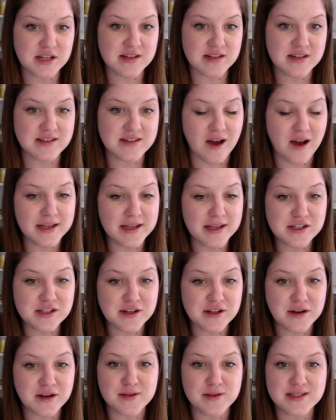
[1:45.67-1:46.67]
I'll make sure to
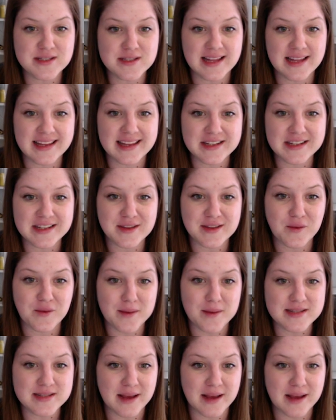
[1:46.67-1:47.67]
post a link to their
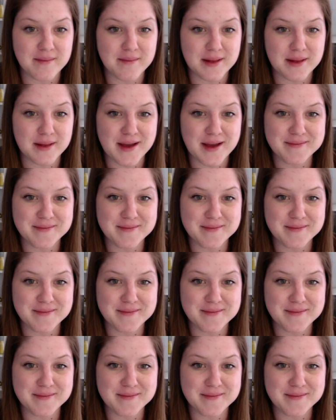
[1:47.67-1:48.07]
website below.